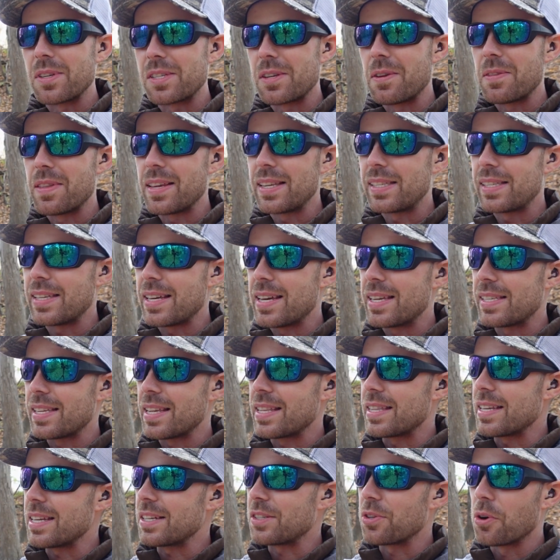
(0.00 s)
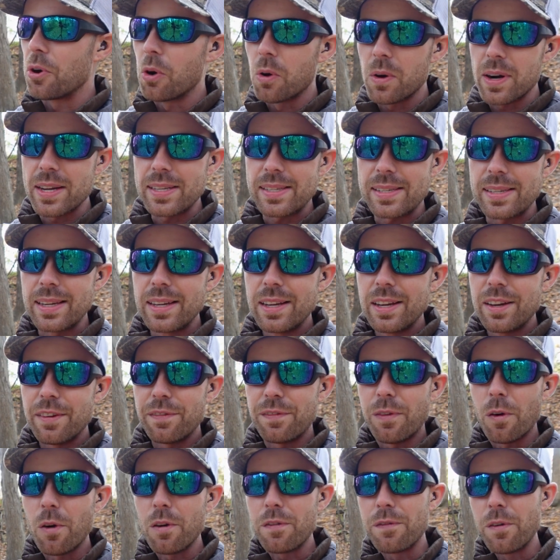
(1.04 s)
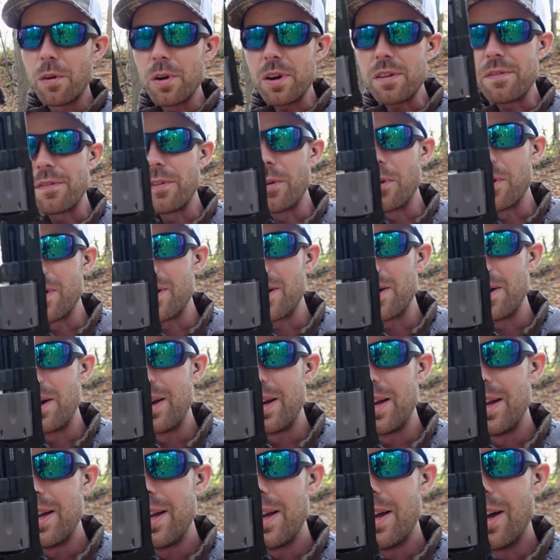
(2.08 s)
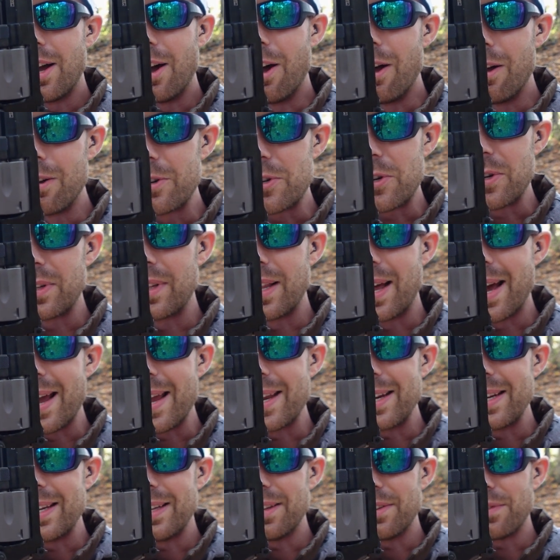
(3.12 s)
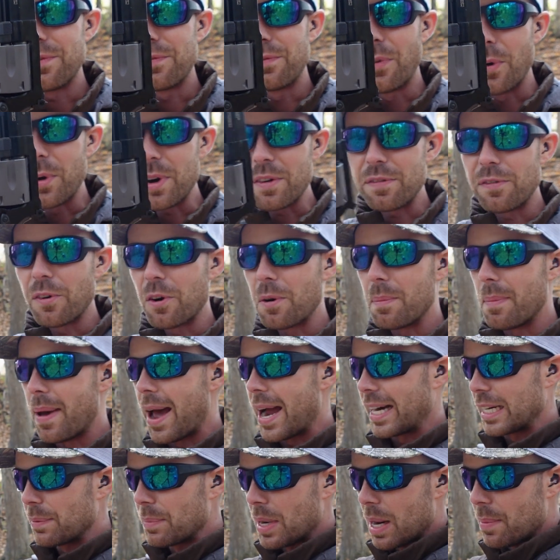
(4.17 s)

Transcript: So this is the Taurus 444 Ultralight 44 Magnum.